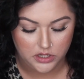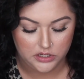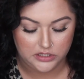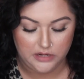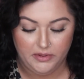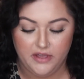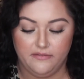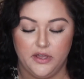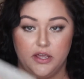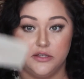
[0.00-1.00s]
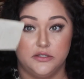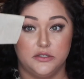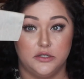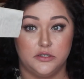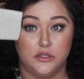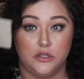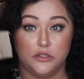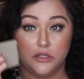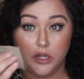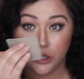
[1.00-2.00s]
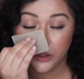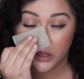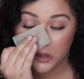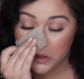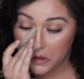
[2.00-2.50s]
is on my face. So let's take that.